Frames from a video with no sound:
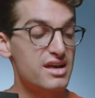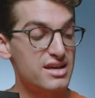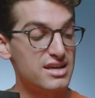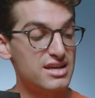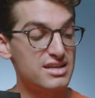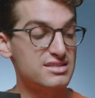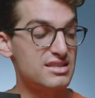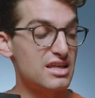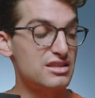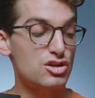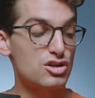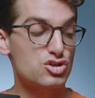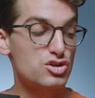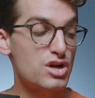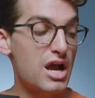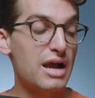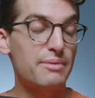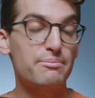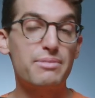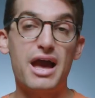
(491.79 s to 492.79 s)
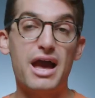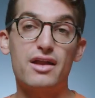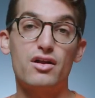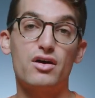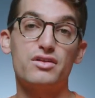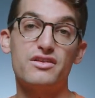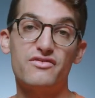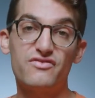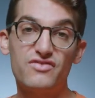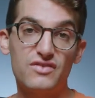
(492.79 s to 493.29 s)
is that the trackpad
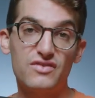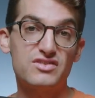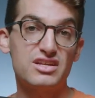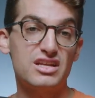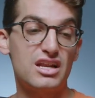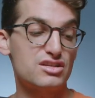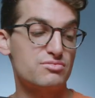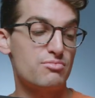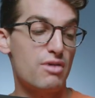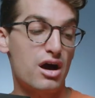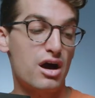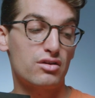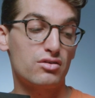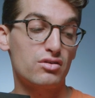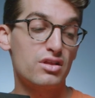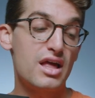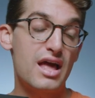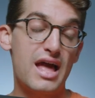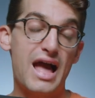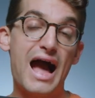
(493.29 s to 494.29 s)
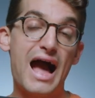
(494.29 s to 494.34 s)
on the 15-inch model